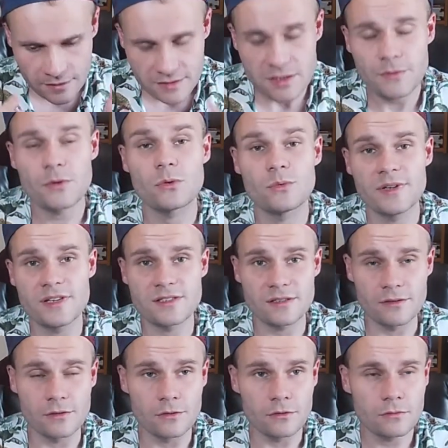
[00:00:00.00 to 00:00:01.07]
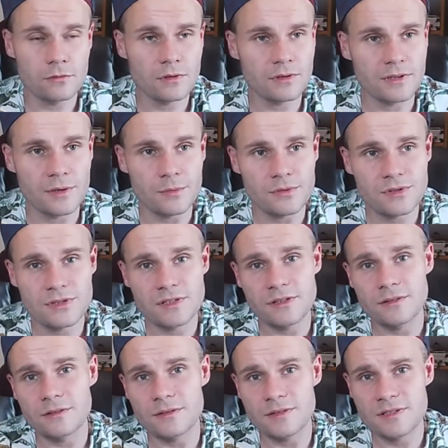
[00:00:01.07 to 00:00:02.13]
several weeks ago there was
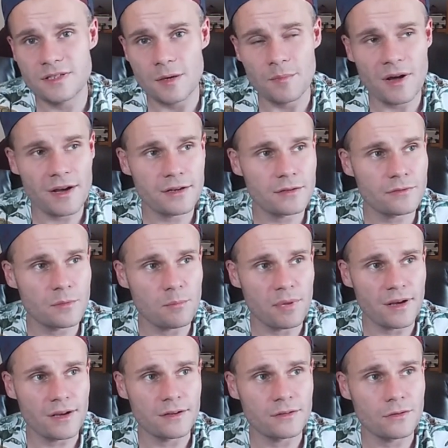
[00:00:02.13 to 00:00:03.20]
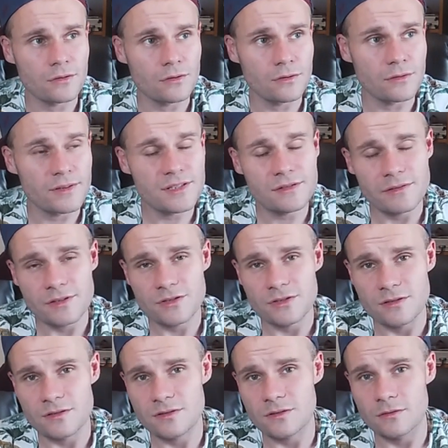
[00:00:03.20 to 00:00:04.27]
still some kind of a ban or
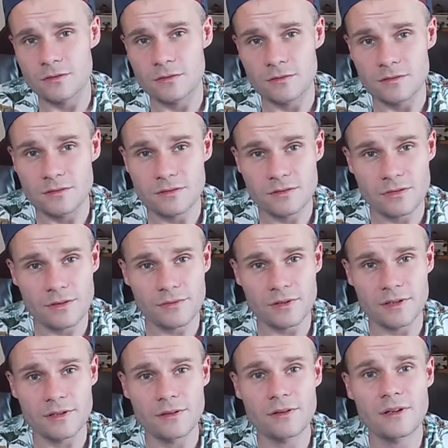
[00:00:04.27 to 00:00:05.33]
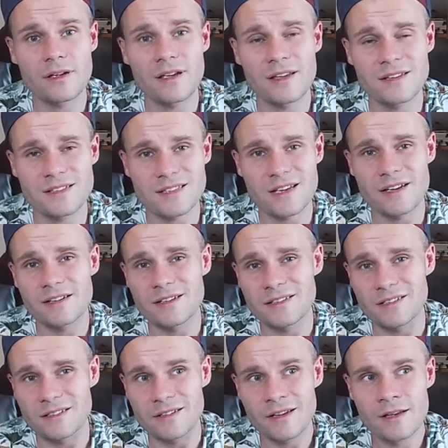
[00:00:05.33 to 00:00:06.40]
restrictions on traveling inside
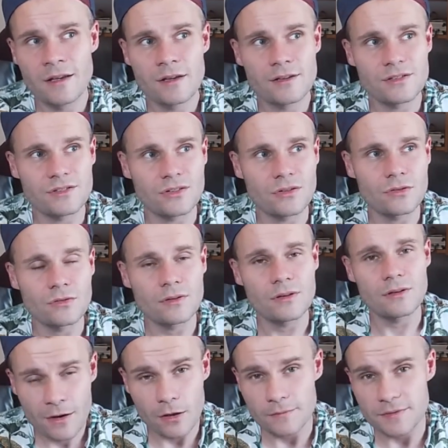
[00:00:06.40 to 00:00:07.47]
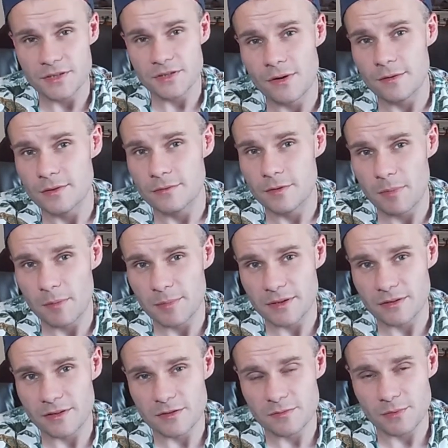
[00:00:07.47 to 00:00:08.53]
Italy. So all routes of the public
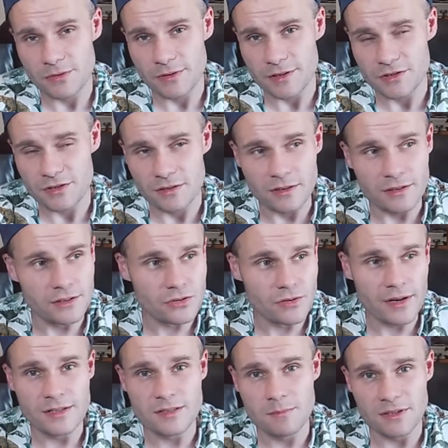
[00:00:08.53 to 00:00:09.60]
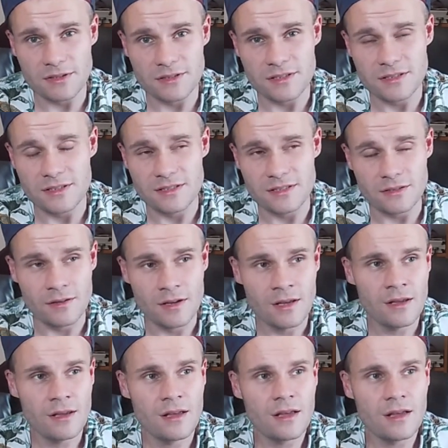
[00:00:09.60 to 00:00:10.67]
transportation like trains, buses and stuff
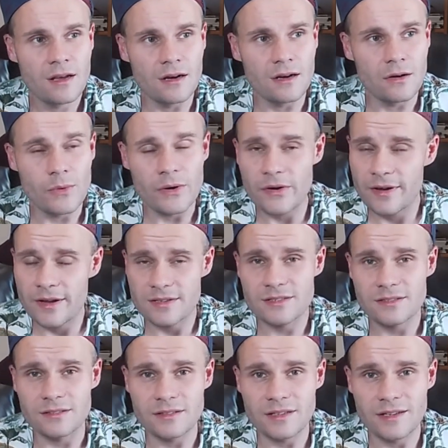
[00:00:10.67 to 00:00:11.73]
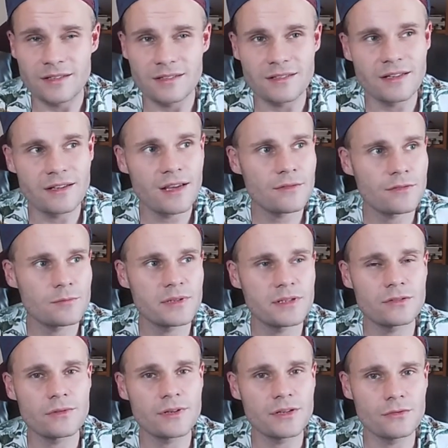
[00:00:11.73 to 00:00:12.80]
were cancelled, and they haven't
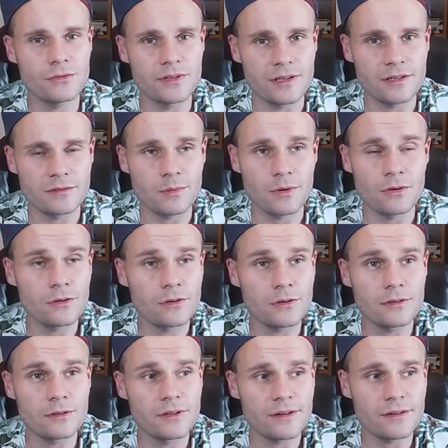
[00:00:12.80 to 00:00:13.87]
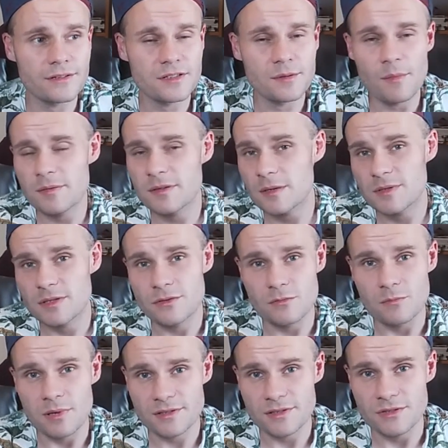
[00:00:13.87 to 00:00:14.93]
been renewed yet, or there are some
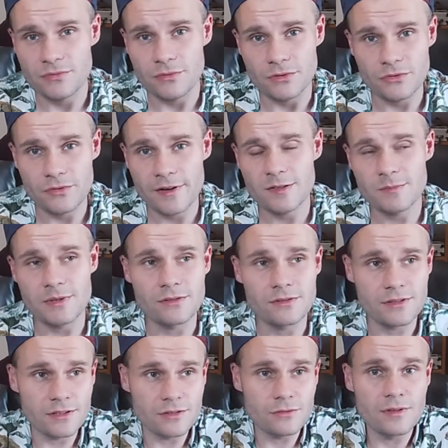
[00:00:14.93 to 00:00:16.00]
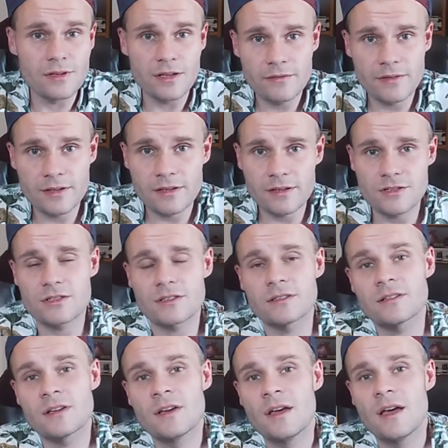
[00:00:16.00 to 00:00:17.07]
substitute buses for trains because they took the advantage
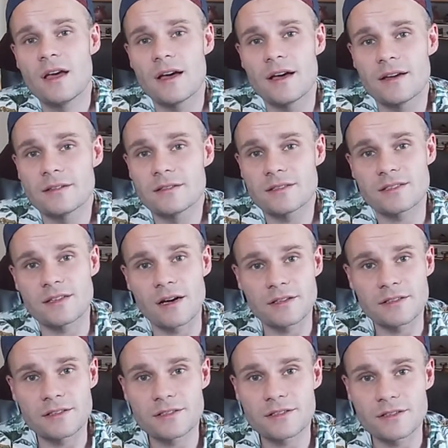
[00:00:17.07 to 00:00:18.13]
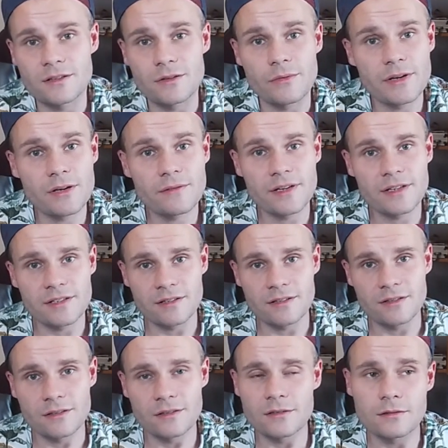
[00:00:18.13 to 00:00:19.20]
and started renovating
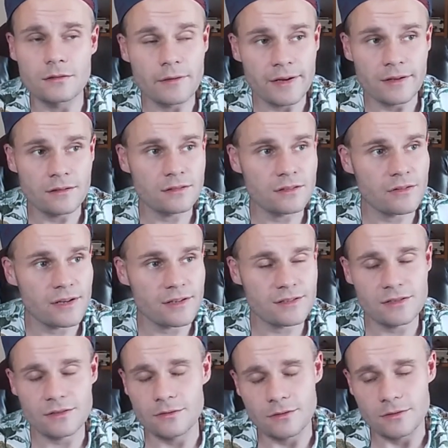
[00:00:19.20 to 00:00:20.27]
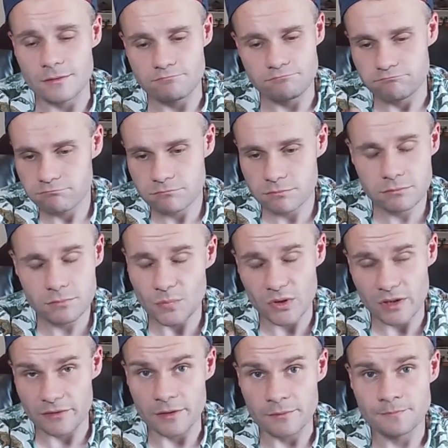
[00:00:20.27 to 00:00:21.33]
the rail tracks or
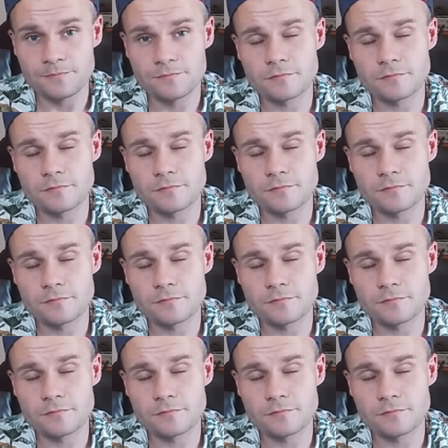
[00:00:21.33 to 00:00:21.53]
whatever.